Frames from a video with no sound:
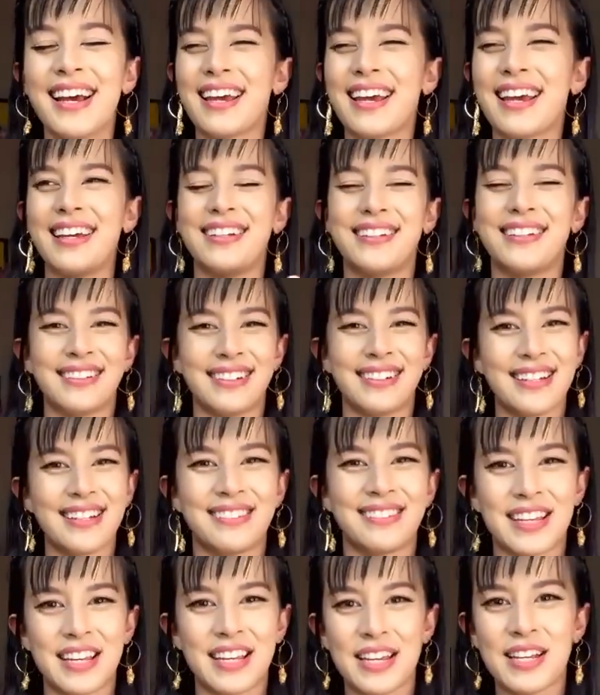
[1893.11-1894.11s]
In,
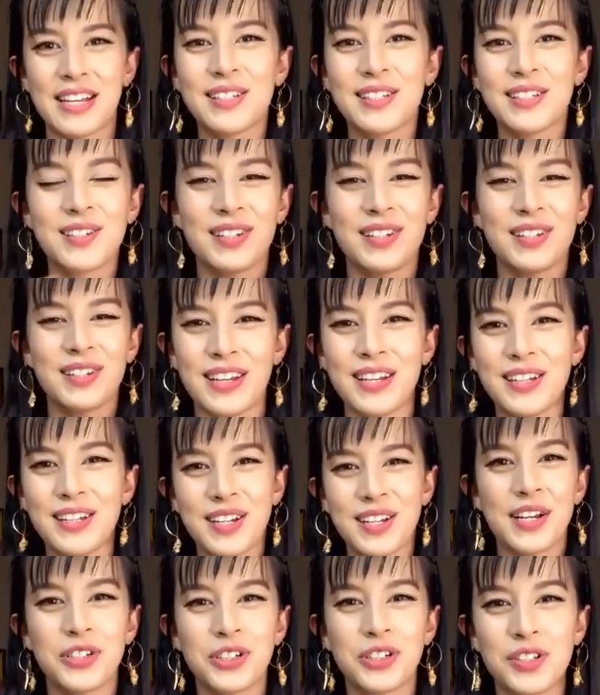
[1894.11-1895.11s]
in the East,
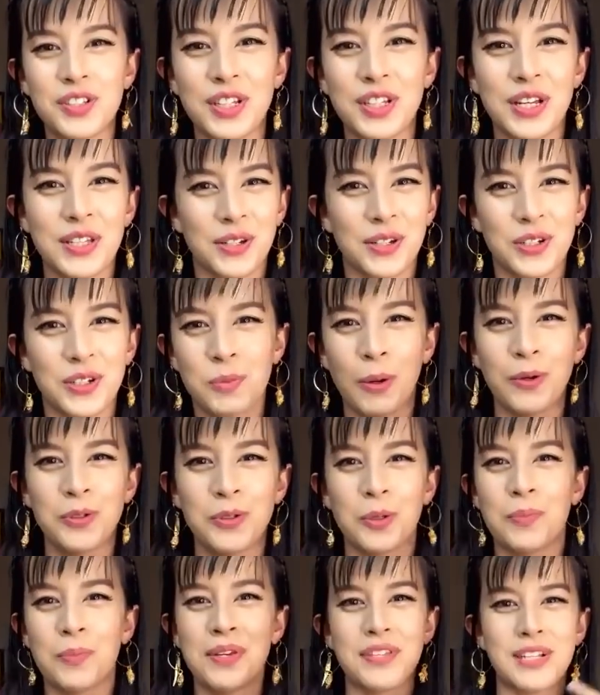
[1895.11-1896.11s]
East Asian Sea, there's
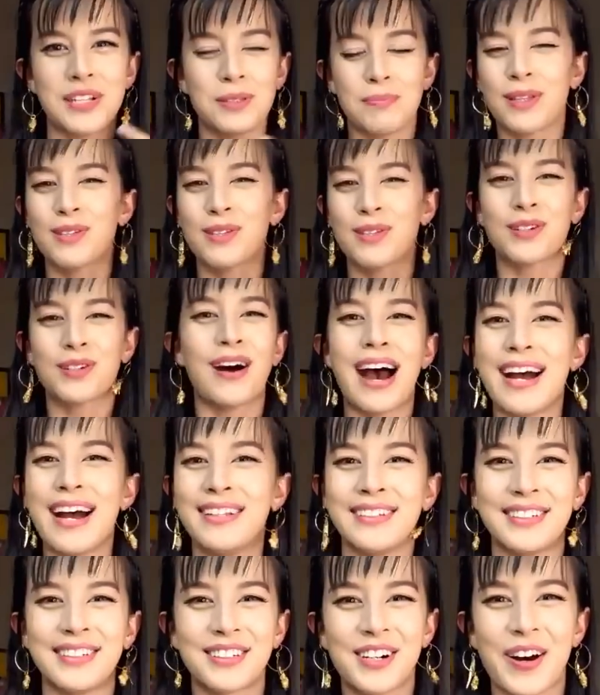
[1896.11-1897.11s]
supposed to be this mythical
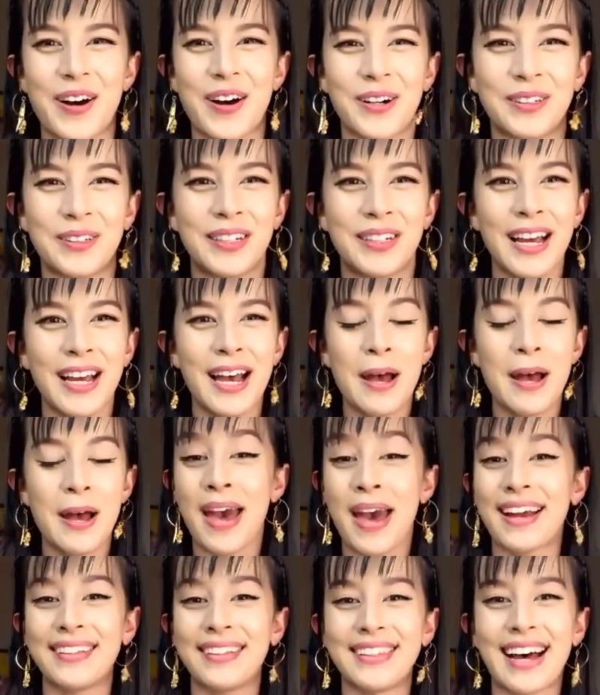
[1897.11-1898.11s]
island called
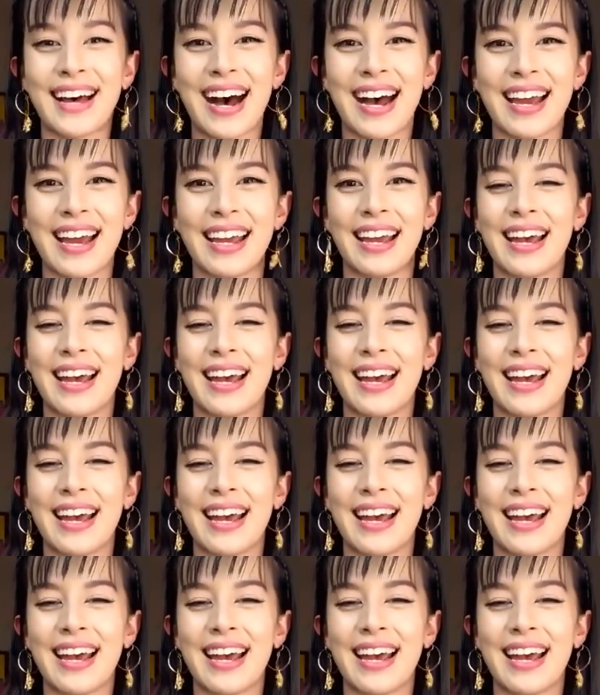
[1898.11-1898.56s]
Penglai.